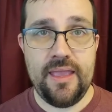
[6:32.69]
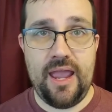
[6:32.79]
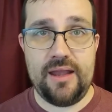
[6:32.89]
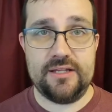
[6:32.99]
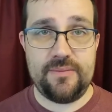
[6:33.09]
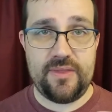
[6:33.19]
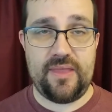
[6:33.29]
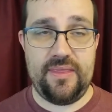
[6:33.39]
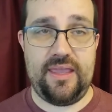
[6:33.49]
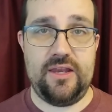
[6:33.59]
and it's something that
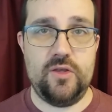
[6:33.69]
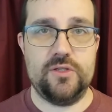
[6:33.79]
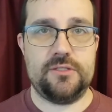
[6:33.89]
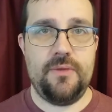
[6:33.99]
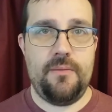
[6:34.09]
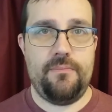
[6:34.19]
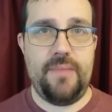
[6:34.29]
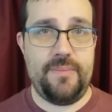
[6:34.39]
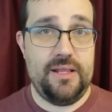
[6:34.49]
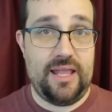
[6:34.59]
they can use
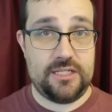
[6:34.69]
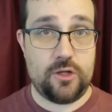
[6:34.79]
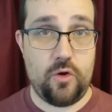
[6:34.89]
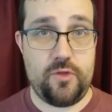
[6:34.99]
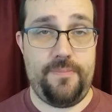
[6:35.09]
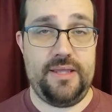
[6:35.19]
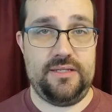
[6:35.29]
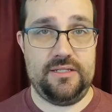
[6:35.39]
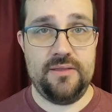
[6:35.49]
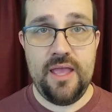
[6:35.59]
maybe like to grow their business,